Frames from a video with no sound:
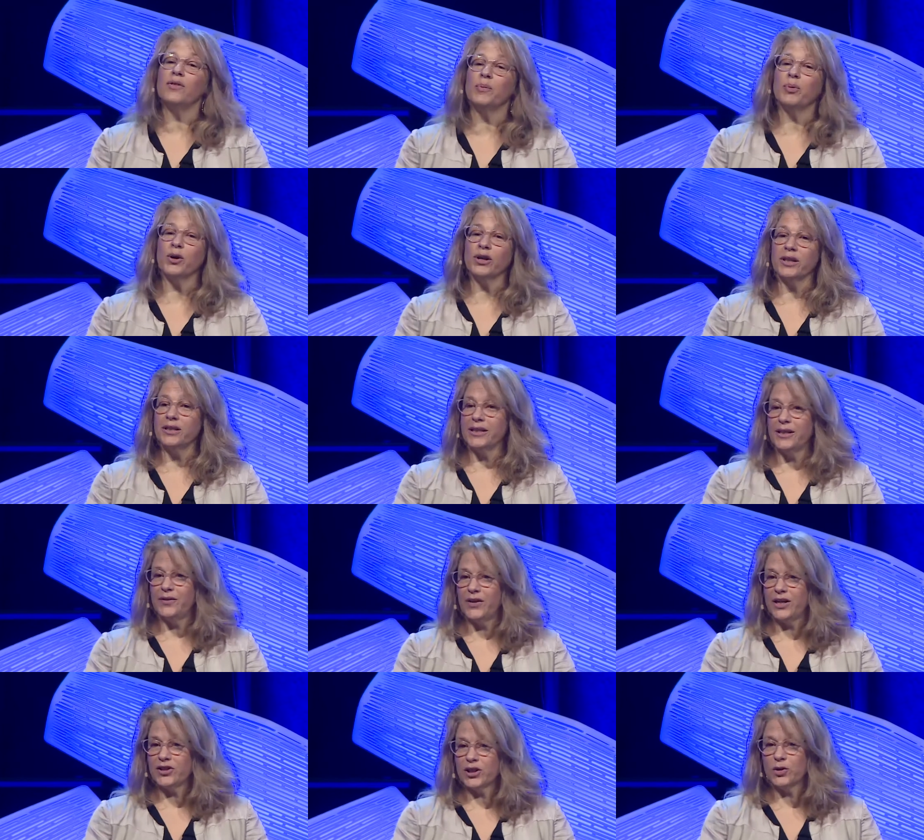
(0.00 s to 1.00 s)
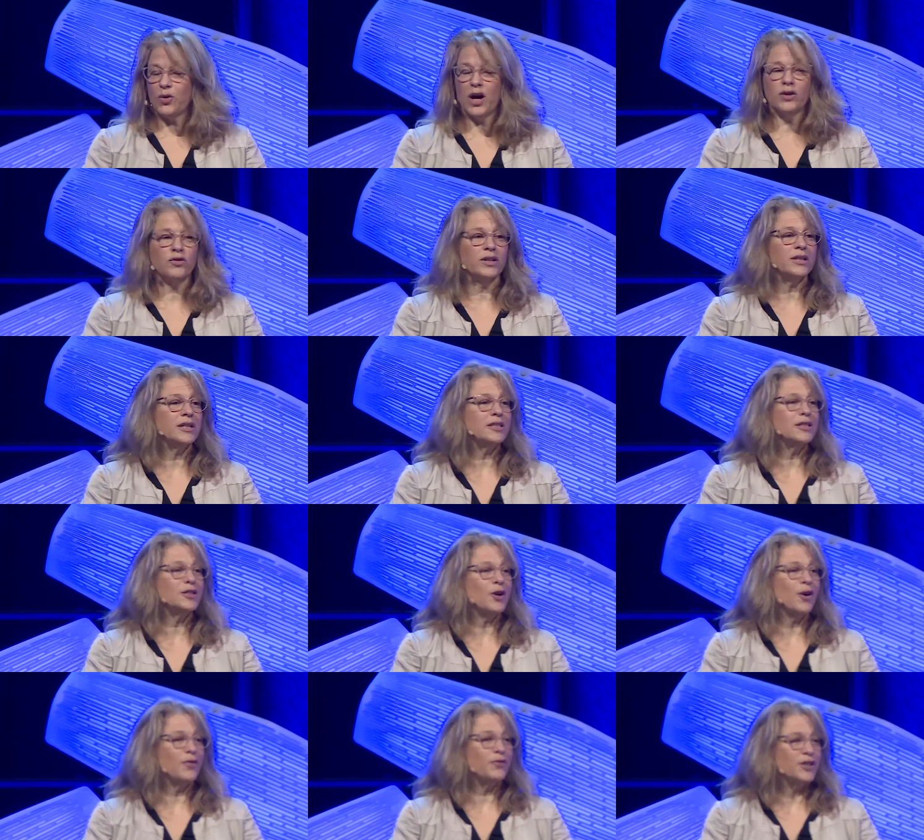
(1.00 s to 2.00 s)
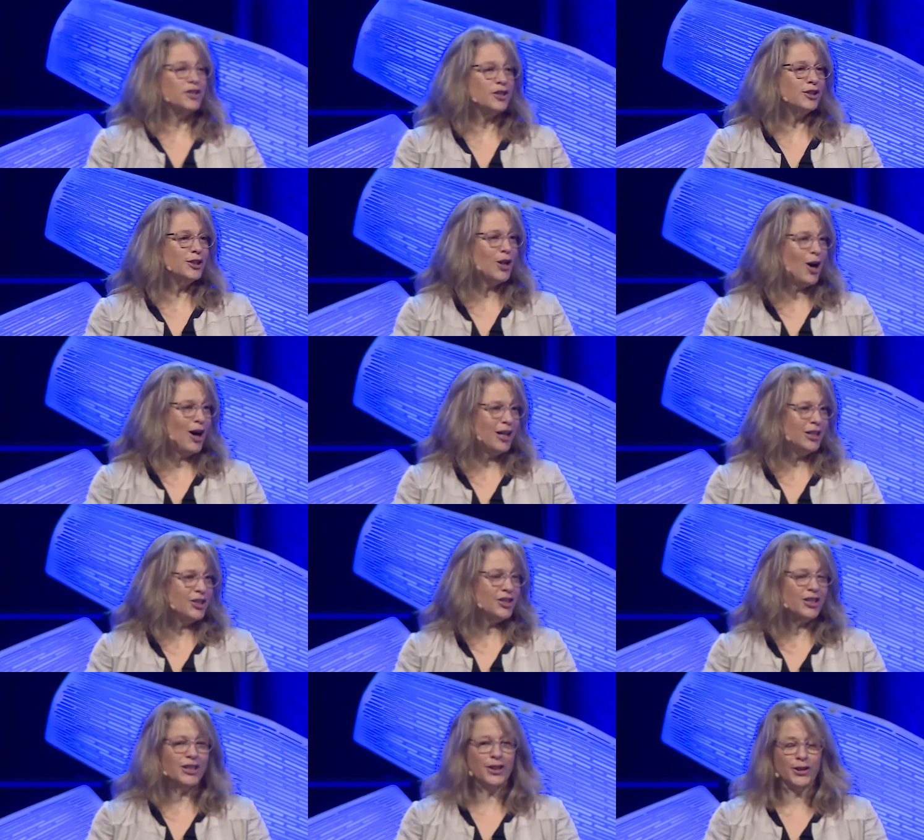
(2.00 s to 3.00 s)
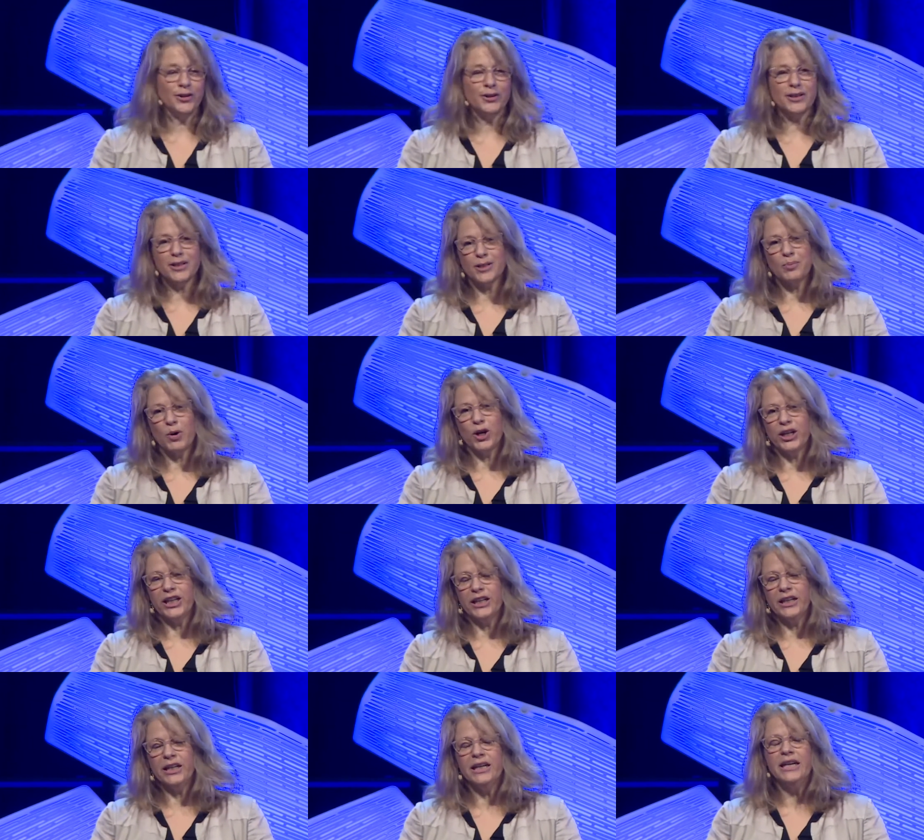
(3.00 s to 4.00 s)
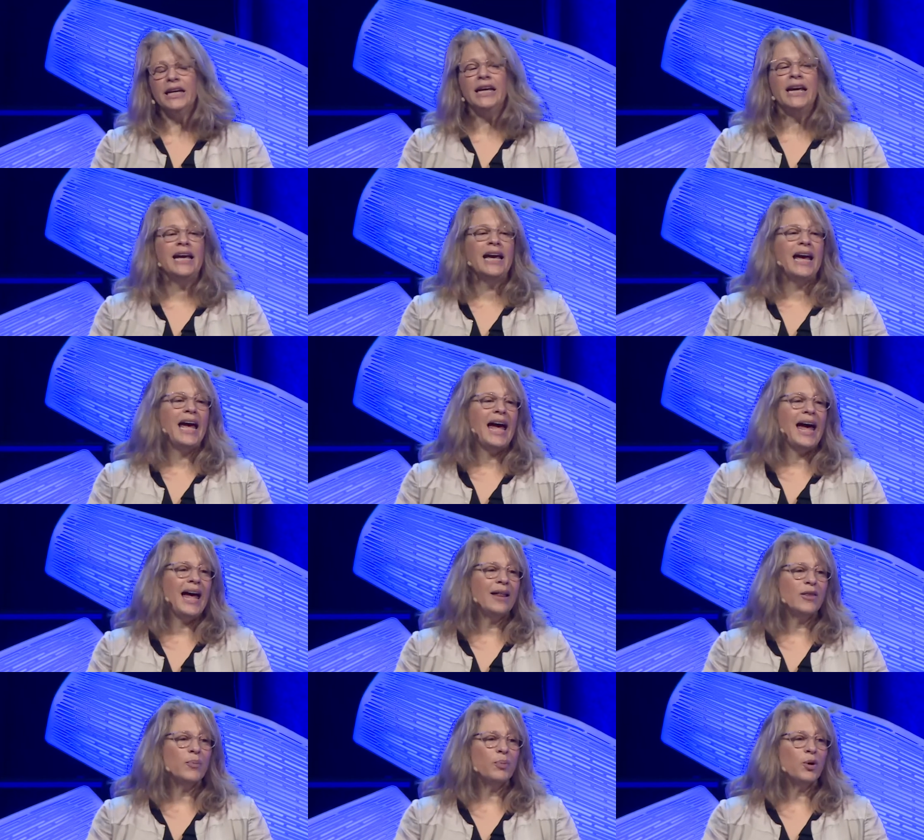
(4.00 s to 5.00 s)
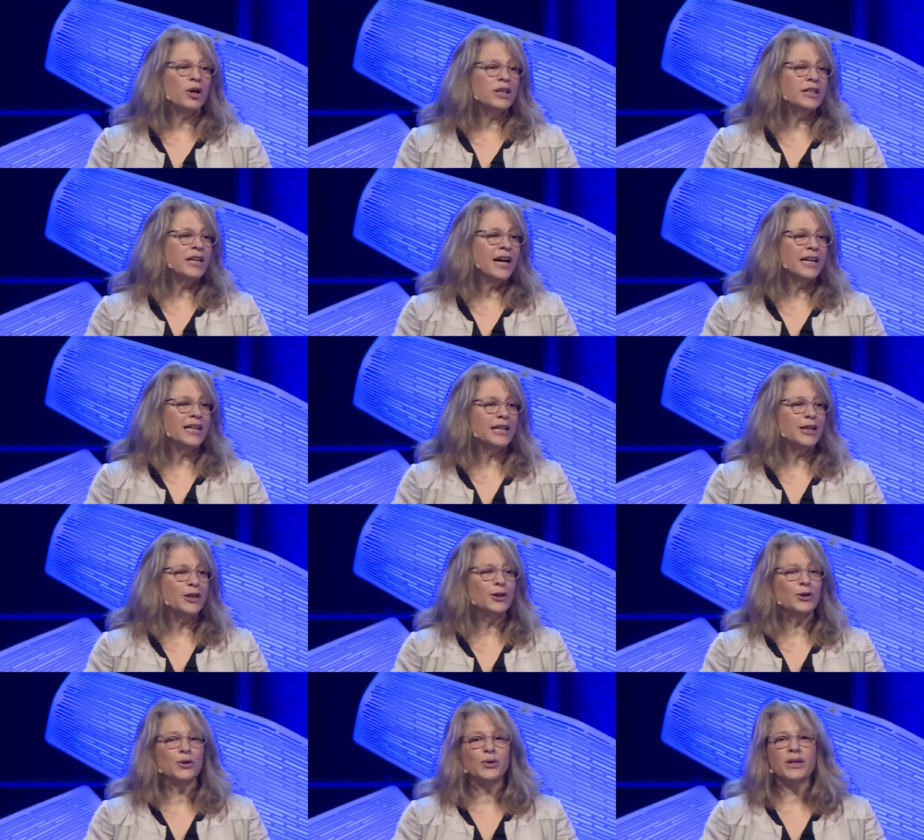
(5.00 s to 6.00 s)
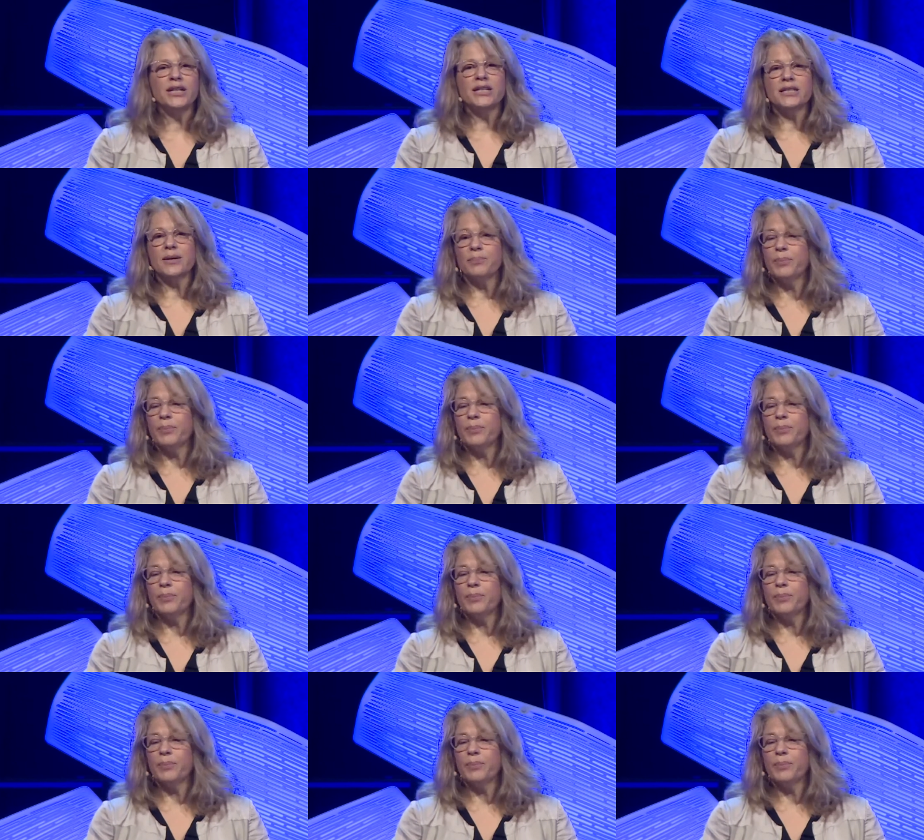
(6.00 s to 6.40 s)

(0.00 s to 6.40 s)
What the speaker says: the Portland Innovation Quadrant. This is our official launch here this morning. And the Portland IQ is a